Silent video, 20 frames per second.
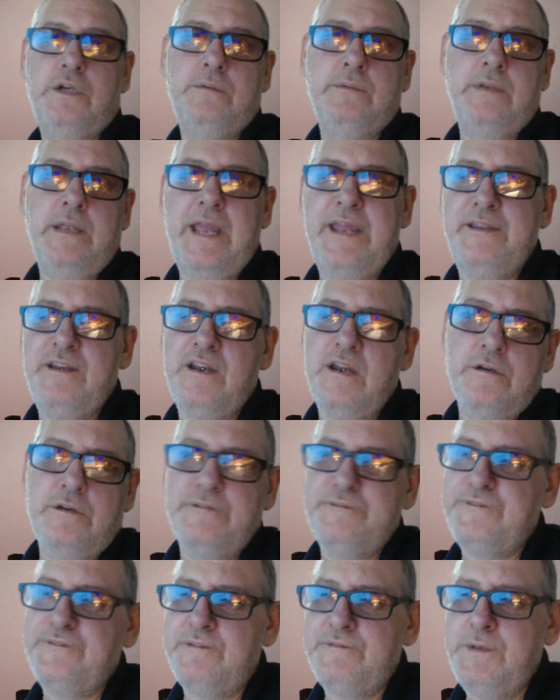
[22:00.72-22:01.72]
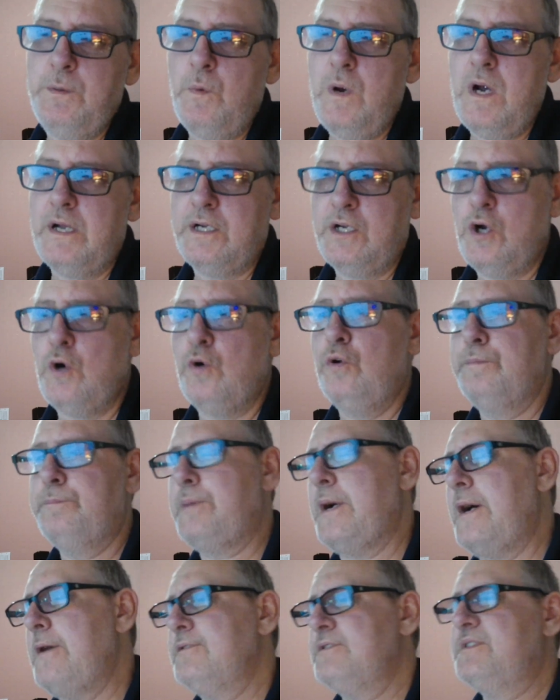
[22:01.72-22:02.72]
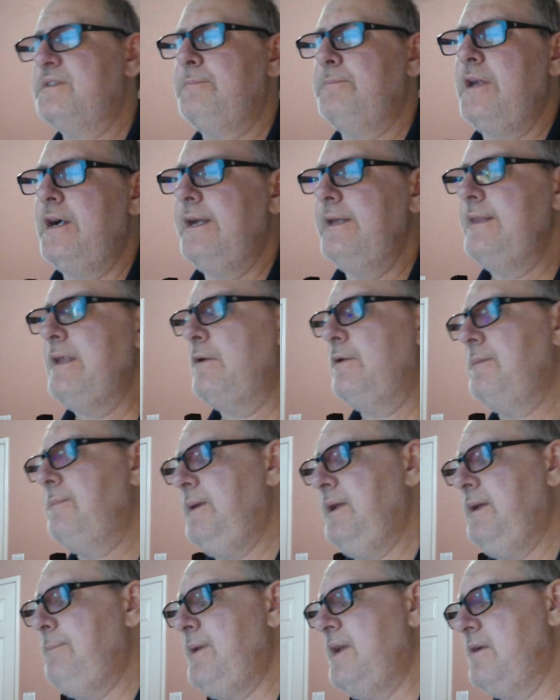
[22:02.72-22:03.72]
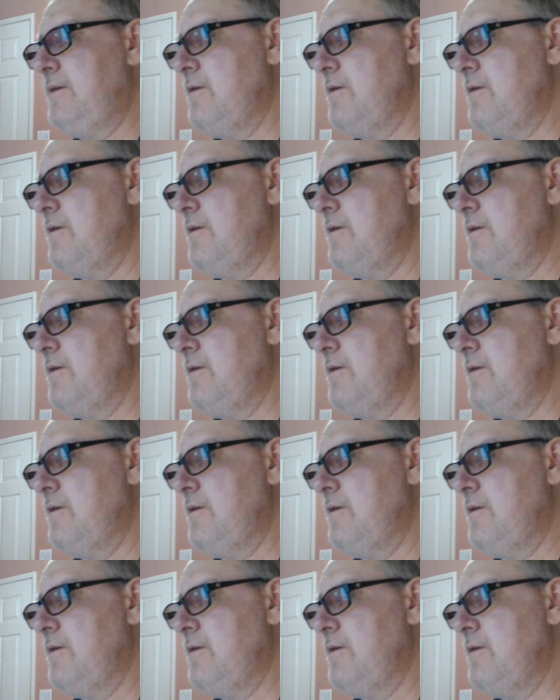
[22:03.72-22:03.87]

850 watt gold power supply. That would be better